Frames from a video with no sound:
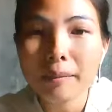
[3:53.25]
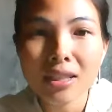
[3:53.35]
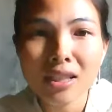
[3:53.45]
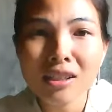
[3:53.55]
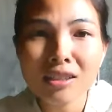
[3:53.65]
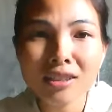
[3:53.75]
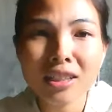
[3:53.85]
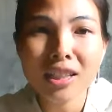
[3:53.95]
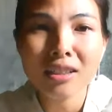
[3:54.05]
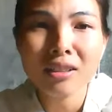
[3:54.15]
because
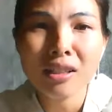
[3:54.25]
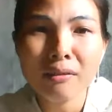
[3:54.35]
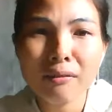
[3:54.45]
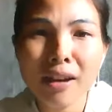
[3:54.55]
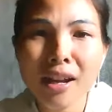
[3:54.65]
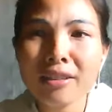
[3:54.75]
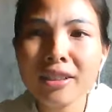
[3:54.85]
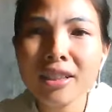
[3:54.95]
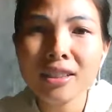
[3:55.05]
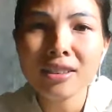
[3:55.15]
it's a
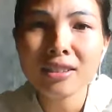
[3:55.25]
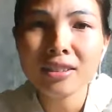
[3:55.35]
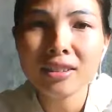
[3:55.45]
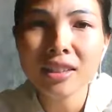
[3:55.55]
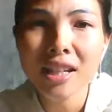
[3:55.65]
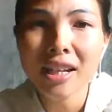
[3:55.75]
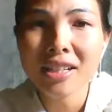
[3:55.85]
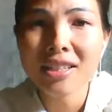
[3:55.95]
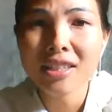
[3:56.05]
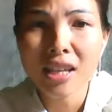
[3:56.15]
very
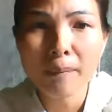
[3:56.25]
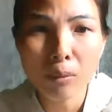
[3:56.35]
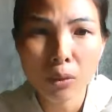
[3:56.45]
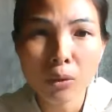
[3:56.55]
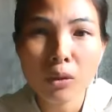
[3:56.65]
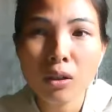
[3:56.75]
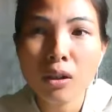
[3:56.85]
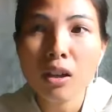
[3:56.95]
unacceptable